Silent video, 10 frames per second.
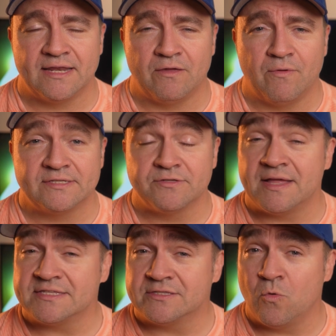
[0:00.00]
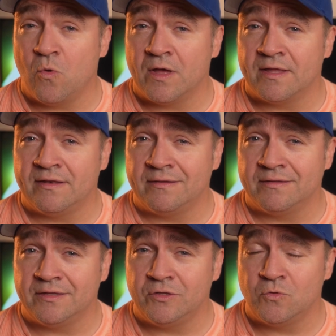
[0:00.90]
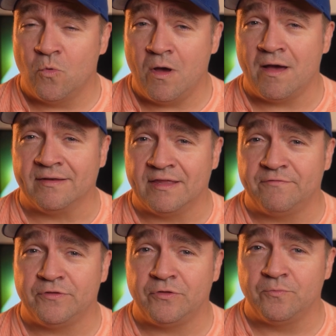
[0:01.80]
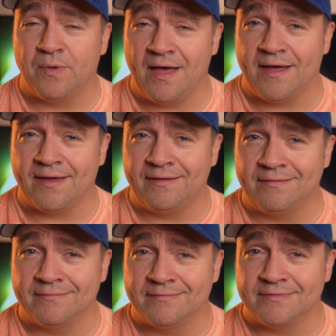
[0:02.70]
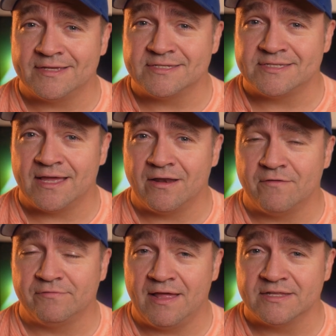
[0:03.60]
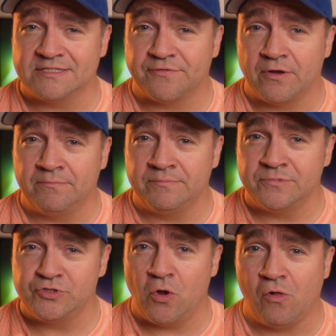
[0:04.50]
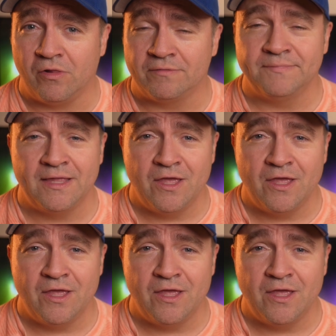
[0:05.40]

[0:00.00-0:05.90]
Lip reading: Anyway, so that's the one you want if you buy this set of LUTs from Joel.